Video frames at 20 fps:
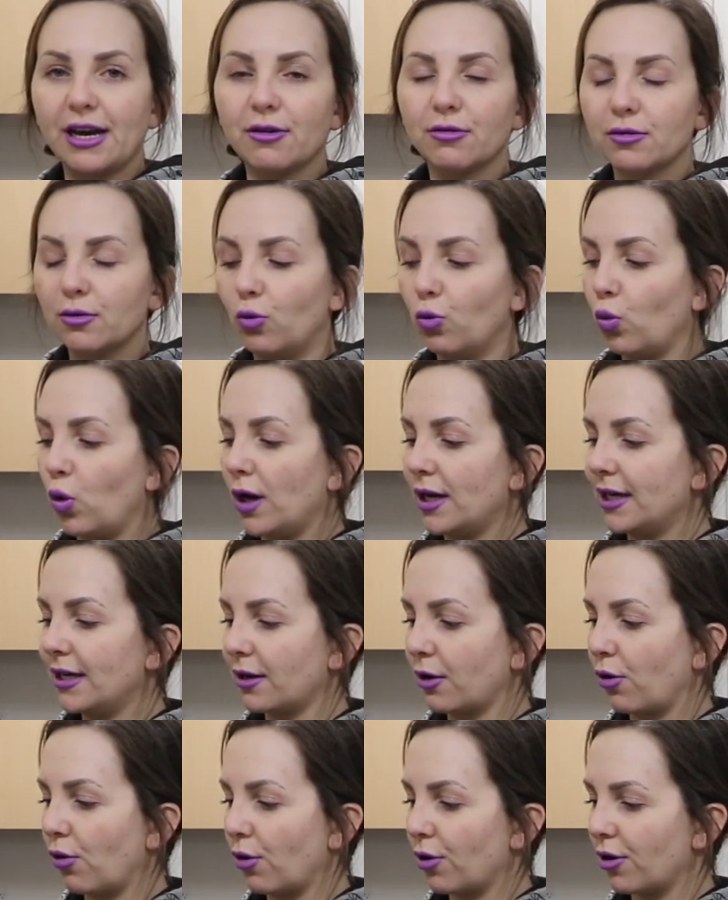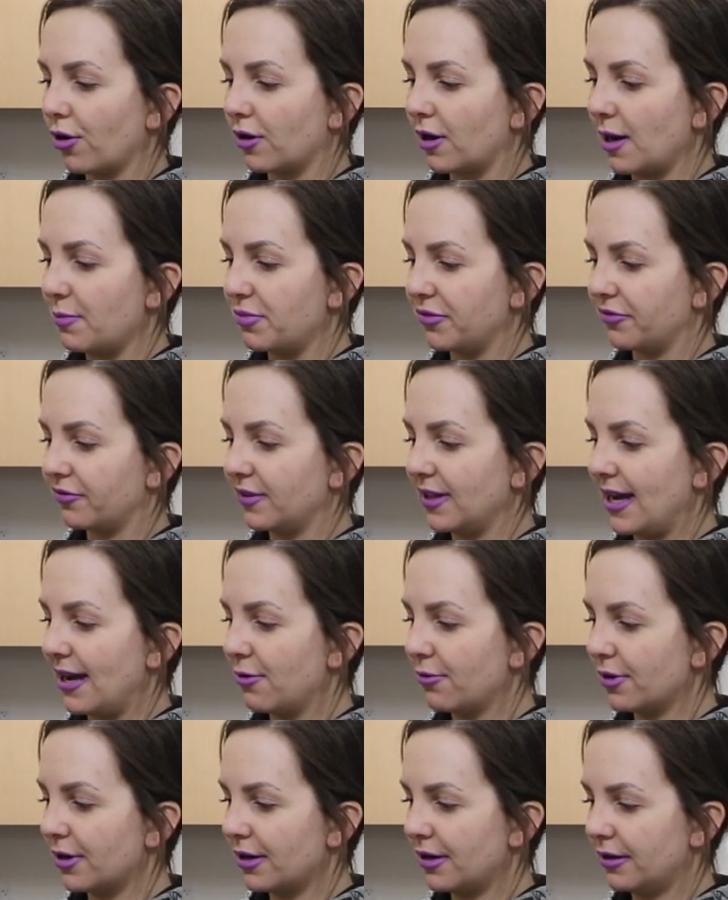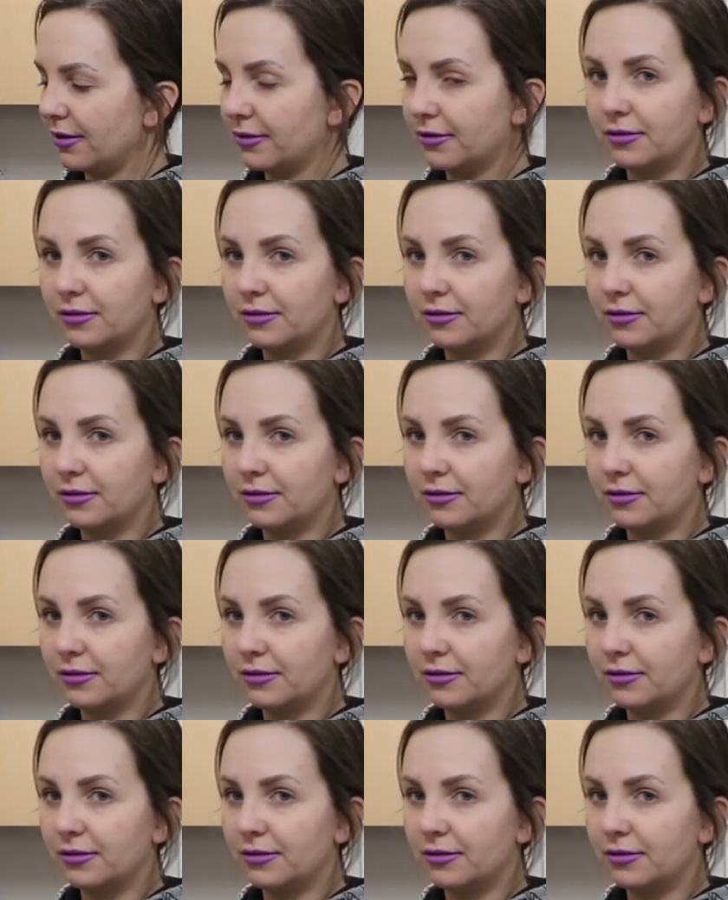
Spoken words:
out 1 1/4 cup of flour.